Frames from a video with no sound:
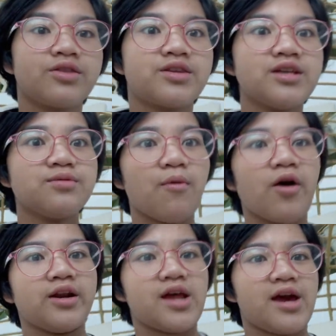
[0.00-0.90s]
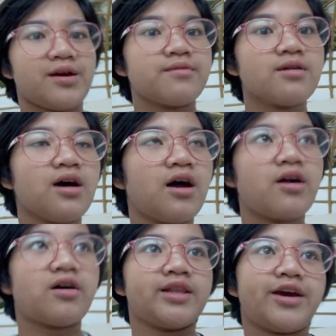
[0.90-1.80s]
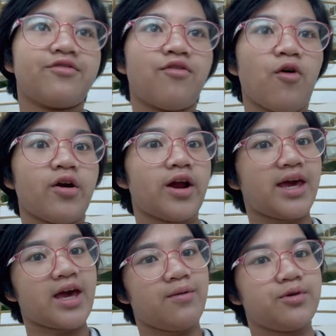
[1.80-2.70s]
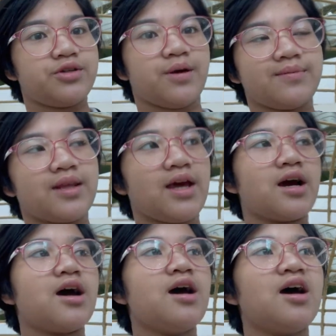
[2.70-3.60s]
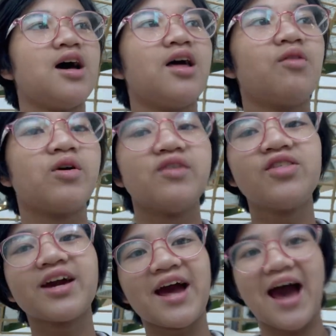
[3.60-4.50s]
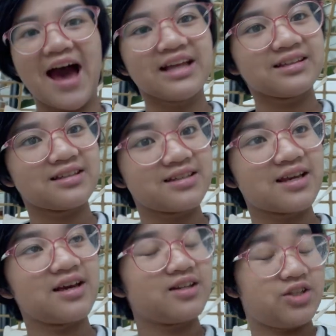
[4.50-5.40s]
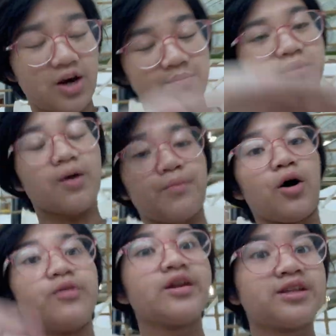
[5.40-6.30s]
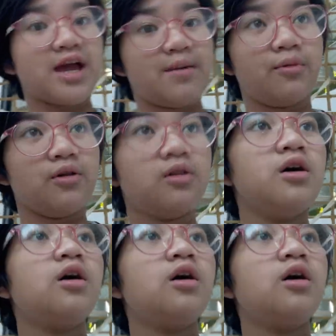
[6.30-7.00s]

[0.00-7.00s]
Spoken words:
This morning, around like 4 a.m. or something, one of the cats jumped up on the table